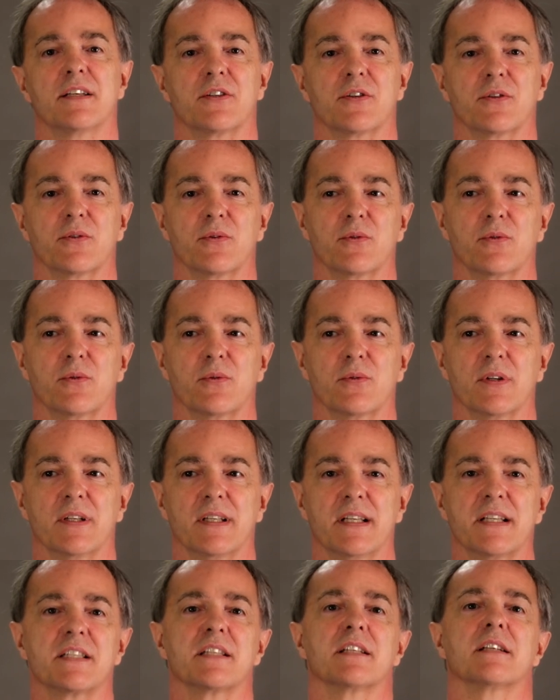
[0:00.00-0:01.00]
to
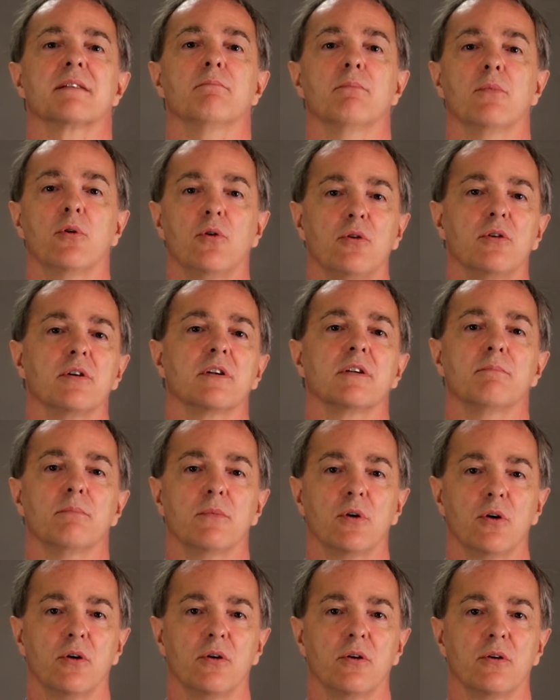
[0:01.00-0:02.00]
listen more and
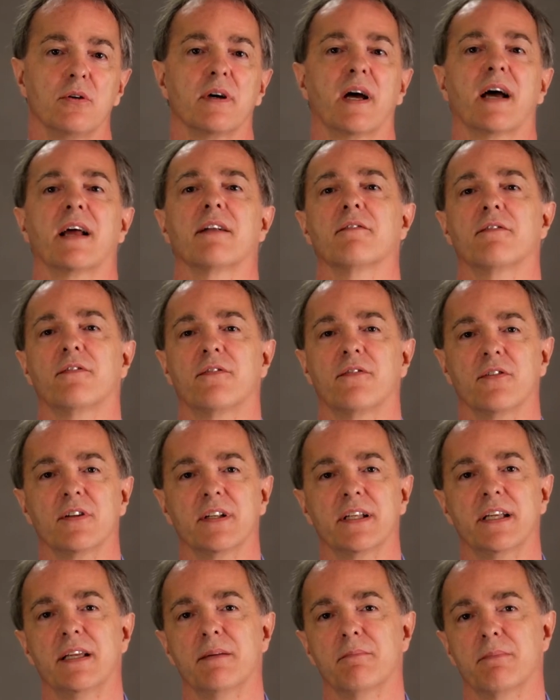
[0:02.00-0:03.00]
more and
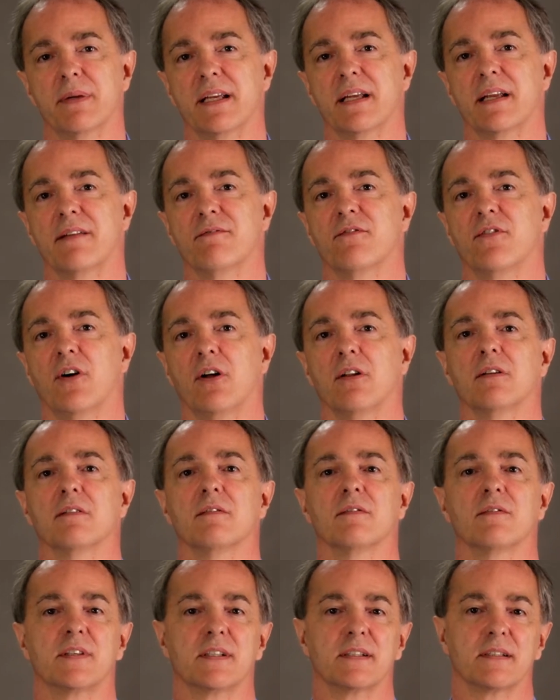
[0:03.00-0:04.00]
fully be
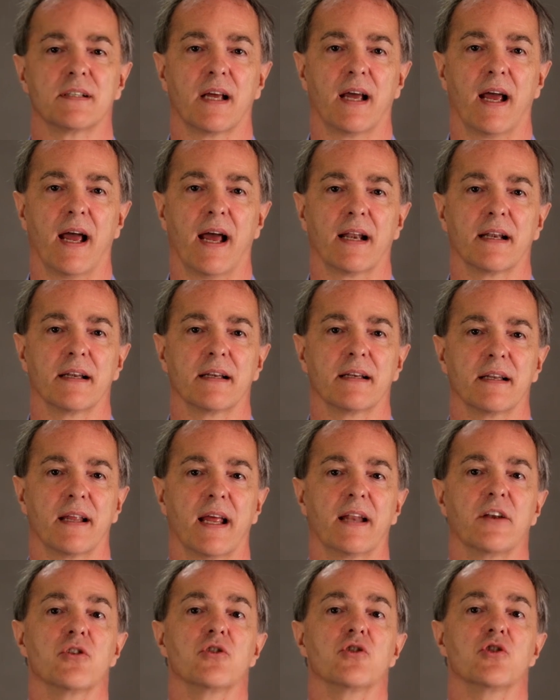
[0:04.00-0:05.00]
involved and
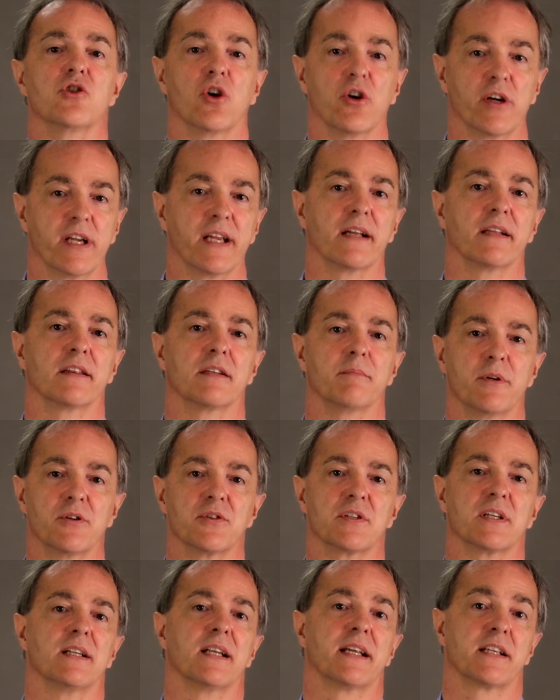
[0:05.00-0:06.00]
enjoying the
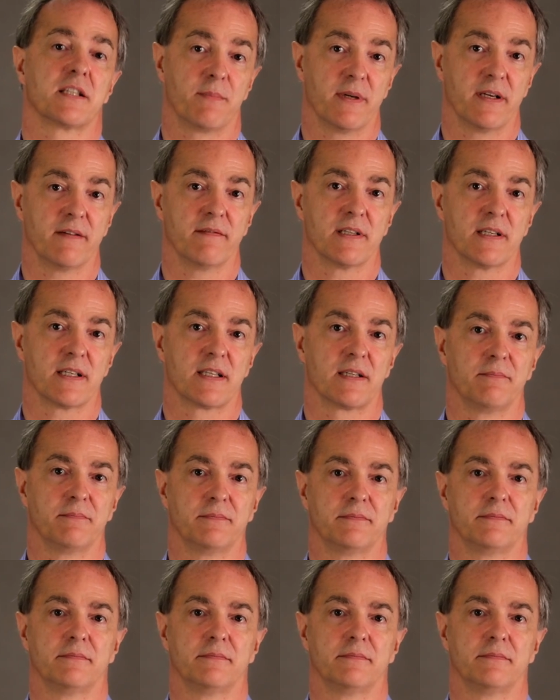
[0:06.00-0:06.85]
musical experience.